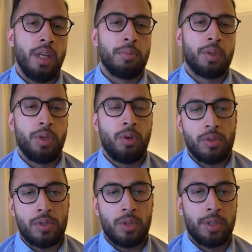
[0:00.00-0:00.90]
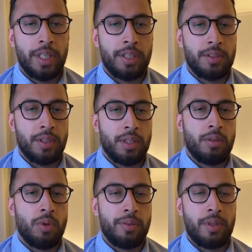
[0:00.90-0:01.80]
But we also saw that
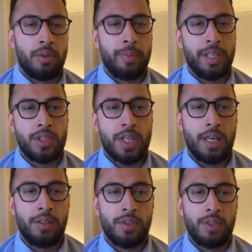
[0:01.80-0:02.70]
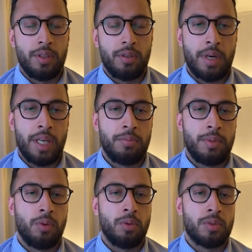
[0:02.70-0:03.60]
one of our biggest challenge might
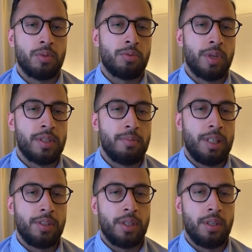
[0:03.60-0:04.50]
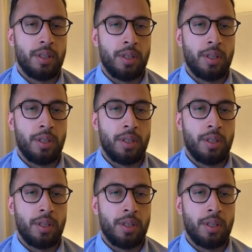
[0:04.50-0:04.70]
be also traceability.